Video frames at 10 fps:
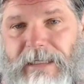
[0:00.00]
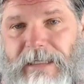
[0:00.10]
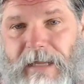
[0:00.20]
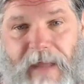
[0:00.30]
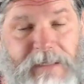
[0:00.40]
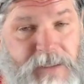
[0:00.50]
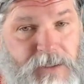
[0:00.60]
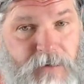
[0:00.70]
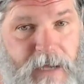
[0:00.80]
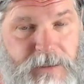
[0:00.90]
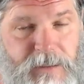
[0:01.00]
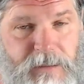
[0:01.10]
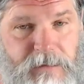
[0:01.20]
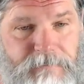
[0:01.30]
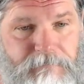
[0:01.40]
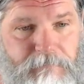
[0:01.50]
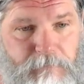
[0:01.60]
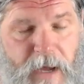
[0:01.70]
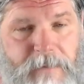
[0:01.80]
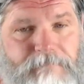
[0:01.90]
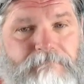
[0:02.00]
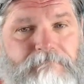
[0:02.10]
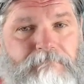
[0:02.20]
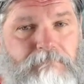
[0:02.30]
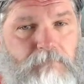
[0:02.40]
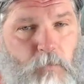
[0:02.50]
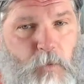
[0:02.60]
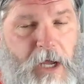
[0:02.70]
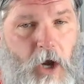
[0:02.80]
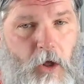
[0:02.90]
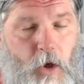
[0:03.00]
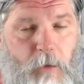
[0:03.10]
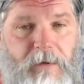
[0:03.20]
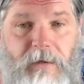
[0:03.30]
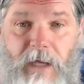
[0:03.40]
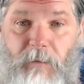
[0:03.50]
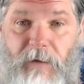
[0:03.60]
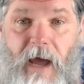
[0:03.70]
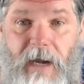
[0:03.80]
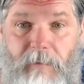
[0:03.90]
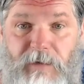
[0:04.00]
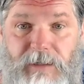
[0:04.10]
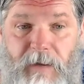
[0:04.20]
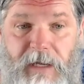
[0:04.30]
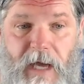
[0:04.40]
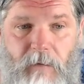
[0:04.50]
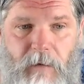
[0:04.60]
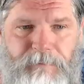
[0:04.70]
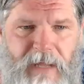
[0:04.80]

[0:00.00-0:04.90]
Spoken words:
Now that's a stretch, but we can all hope, can we not, Emmerson Mnangagwa?